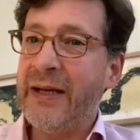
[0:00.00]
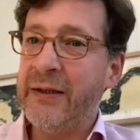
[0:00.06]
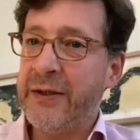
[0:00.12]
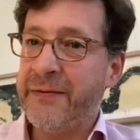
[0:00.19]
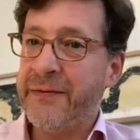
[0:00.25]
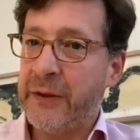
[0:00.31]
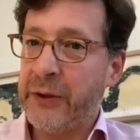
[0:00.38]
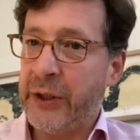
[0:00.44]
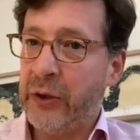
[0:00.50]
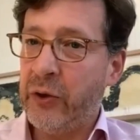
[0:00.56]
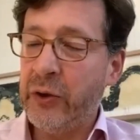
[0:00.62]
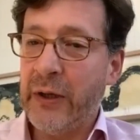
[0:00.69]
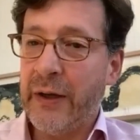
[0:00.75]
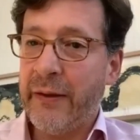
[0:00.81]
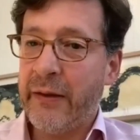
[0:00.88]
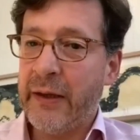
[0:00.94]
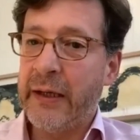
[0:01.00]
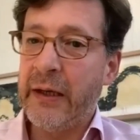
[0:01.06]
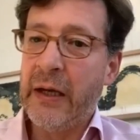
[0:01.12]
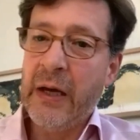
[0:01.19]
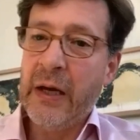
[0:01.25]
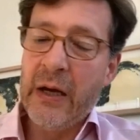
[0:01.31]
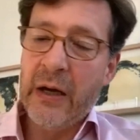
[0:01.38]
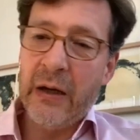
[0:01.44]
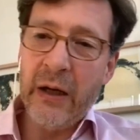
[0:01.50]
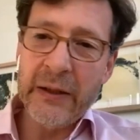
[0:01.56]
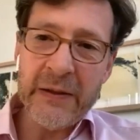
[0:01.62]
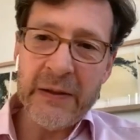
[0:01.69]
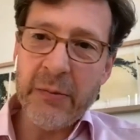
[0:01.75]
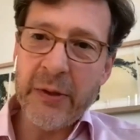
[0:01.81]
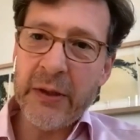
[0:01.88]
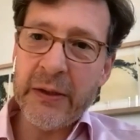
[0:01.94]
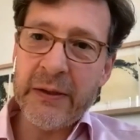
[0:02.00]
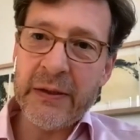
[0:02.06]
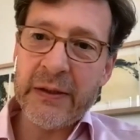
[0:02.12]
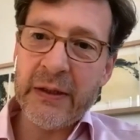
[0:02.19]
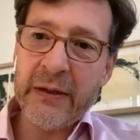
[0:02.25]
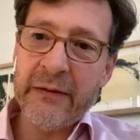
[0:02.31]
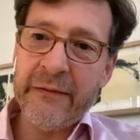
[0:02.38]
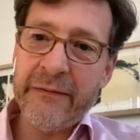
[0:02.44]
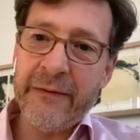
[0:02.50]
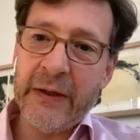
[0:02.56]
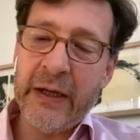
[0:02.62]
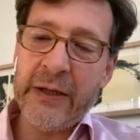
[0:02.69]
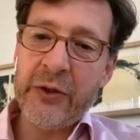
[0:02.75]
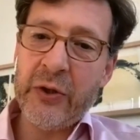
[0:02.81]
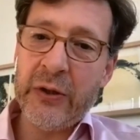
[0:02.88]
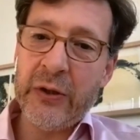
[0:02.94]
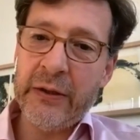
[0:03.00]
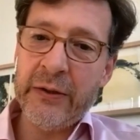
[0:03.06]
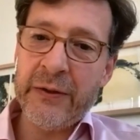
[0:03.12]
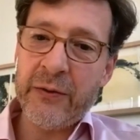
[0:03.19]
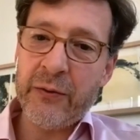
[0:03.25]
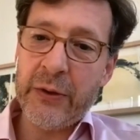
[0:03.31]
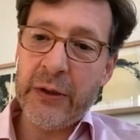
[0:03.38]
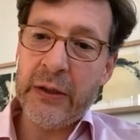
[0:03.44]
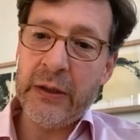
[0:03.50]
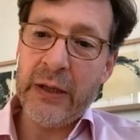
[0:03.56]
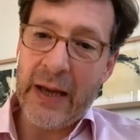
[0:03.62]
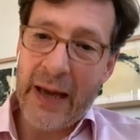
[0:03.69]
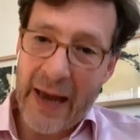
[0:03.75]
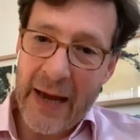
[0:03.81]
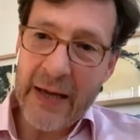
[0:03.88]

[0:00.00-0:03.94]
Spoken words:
That is very good. I think Luxembourg's financial industry,